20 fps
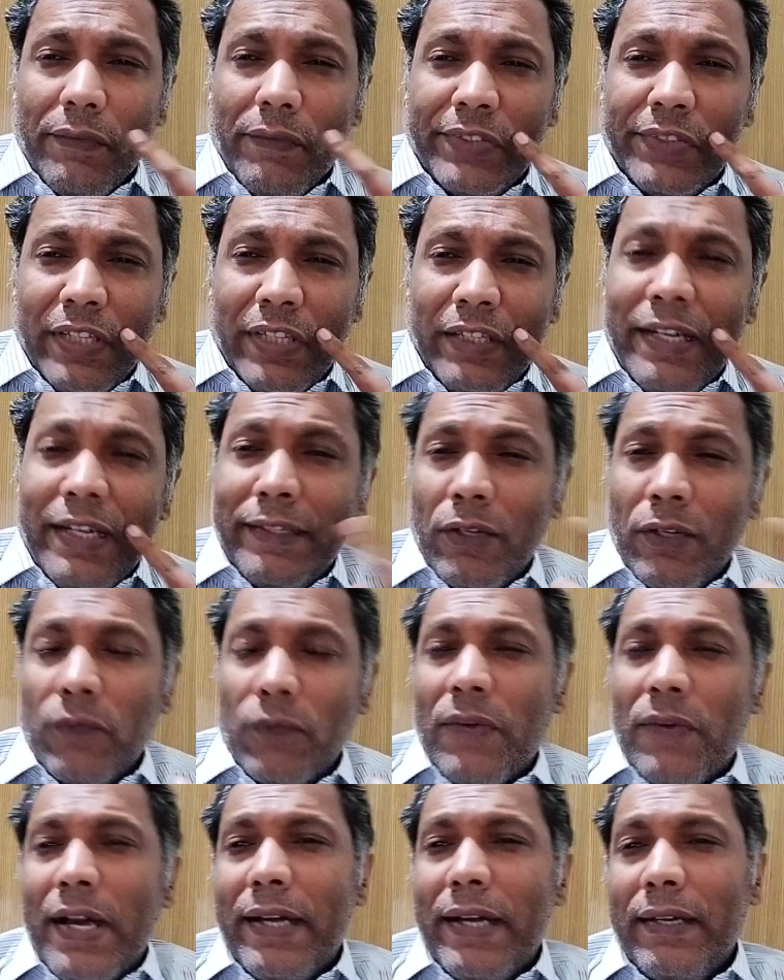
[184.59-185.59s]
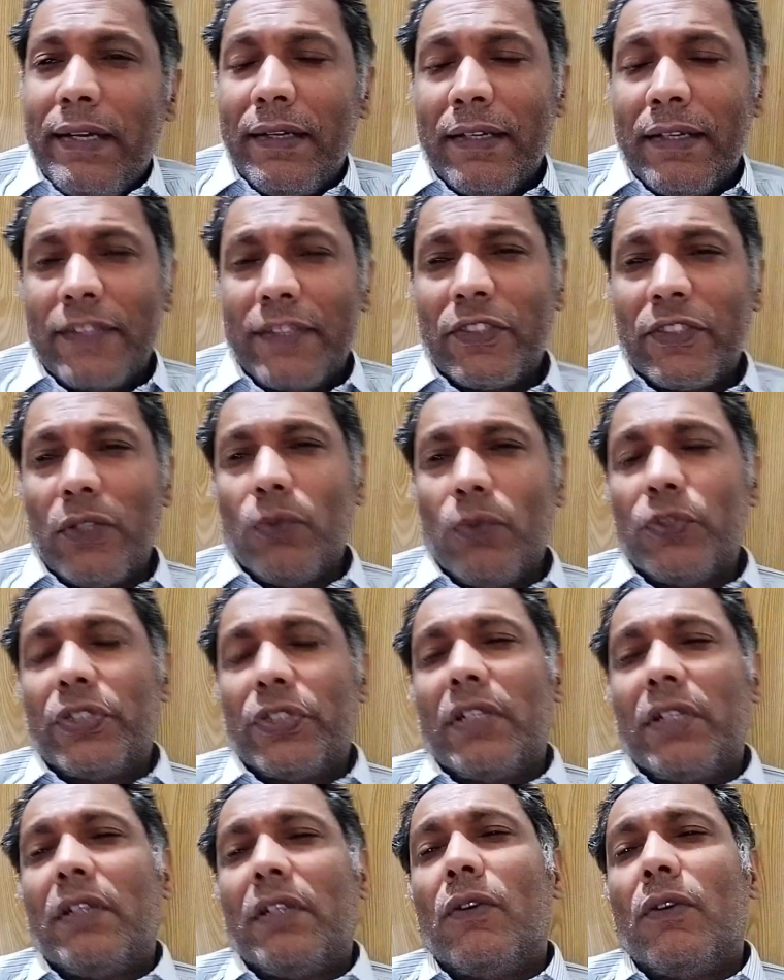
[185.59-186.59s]
facilitated to find a
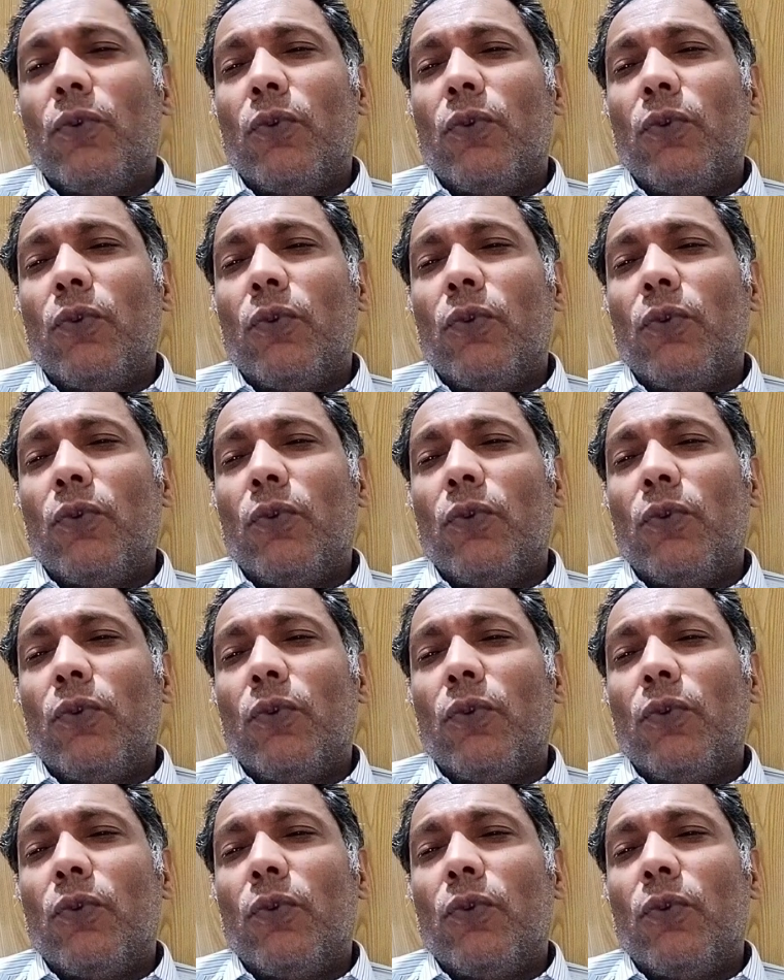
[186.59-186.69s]
solution,